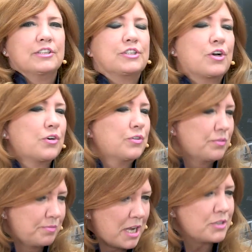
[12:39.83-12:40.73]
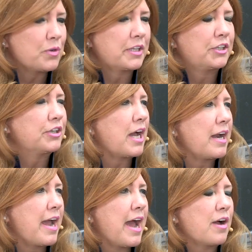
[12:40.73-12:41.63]
So that's one thing you've
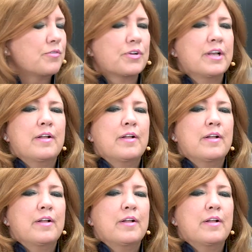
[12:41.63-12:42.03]
got to have.